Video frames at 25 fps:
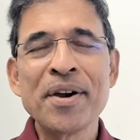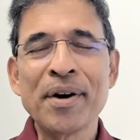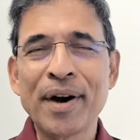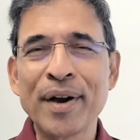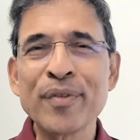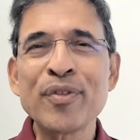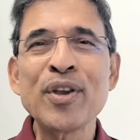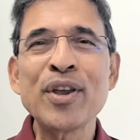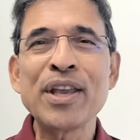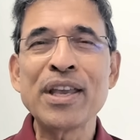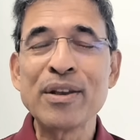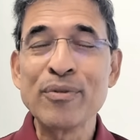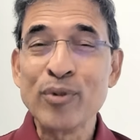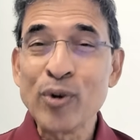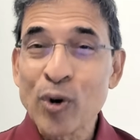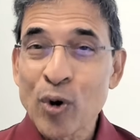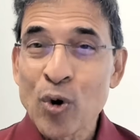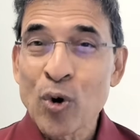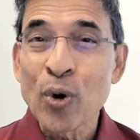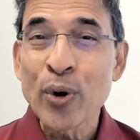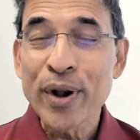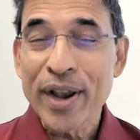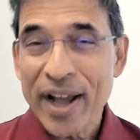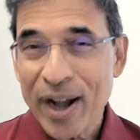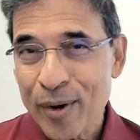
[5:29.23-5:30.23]
I think he will
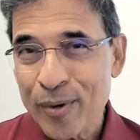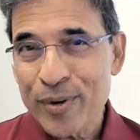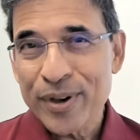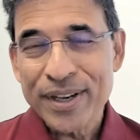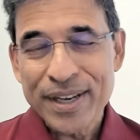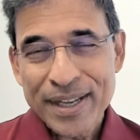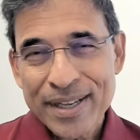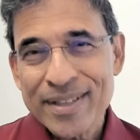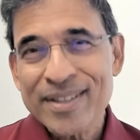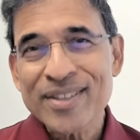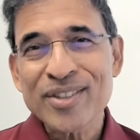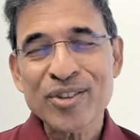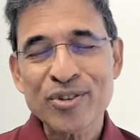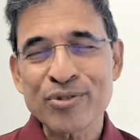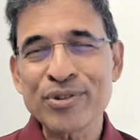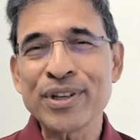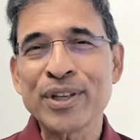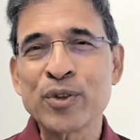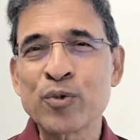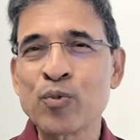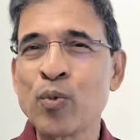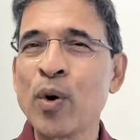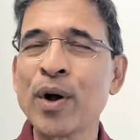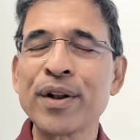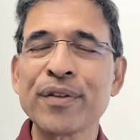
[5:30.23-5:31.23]
go down in history
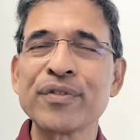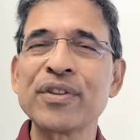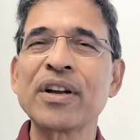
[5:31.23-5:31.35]
as one